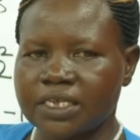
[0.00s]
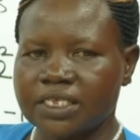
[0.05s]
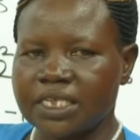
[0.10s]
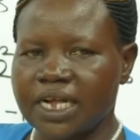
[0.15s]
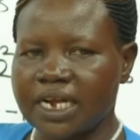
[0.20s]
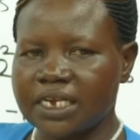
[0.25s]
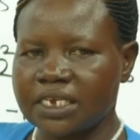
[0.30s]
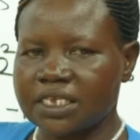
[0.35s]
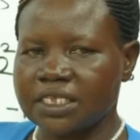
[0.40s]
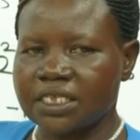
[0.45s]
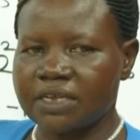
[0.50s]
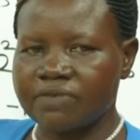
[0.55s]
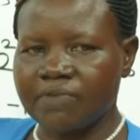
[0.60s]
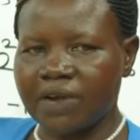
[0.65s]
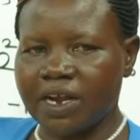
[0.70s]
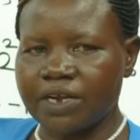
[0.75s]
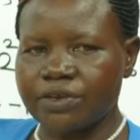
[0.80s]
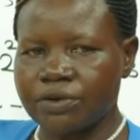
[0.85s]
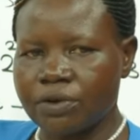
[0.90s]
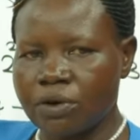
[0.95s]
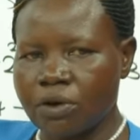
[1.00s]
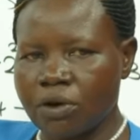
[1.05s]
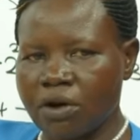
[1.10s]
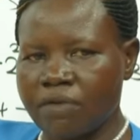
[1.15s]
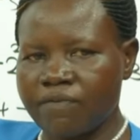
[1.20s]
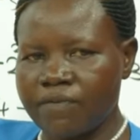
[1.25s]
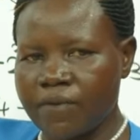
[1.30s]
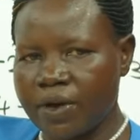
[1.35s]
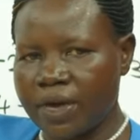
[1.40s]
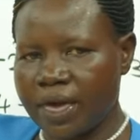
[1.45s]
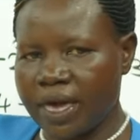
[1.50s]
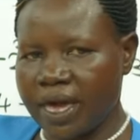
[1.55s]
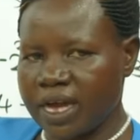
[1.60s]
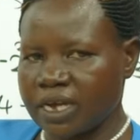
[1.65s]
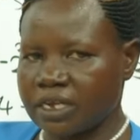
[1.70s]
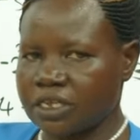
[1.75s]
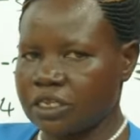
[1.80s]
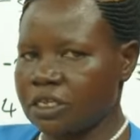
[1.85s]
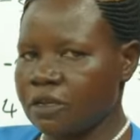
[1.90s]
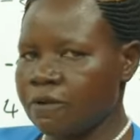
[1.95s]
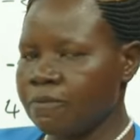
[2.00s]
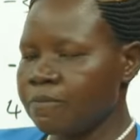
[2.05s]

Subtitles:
that is the value of x